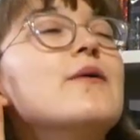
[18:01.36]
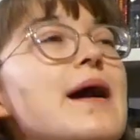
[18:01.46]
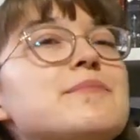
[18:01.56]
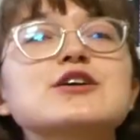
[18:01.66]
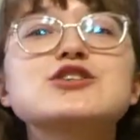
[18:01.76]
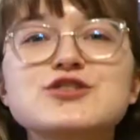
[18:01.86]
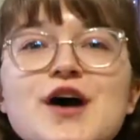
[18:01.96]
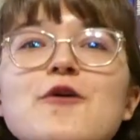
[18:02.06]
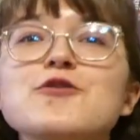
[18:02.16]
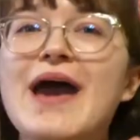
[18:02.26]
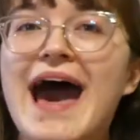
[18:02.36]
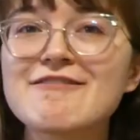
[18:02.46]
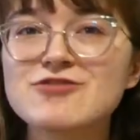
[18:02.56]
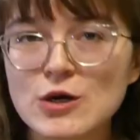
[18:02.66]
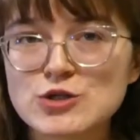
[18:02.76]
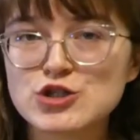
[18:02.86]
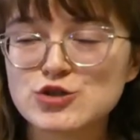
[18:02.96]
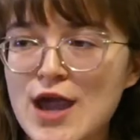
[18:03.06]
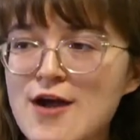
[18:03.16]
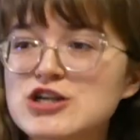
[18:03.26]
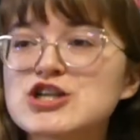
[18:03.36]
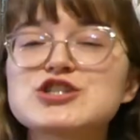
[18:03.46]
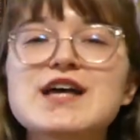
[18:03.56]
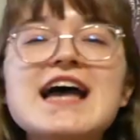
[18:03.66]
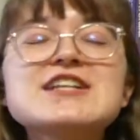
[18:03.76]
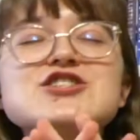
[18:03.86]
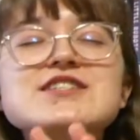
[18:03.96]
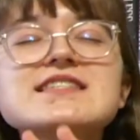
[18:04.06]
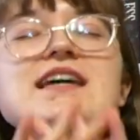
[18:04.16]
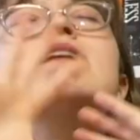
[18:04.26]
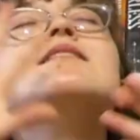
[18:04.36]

okay, so you have those two characters, and just,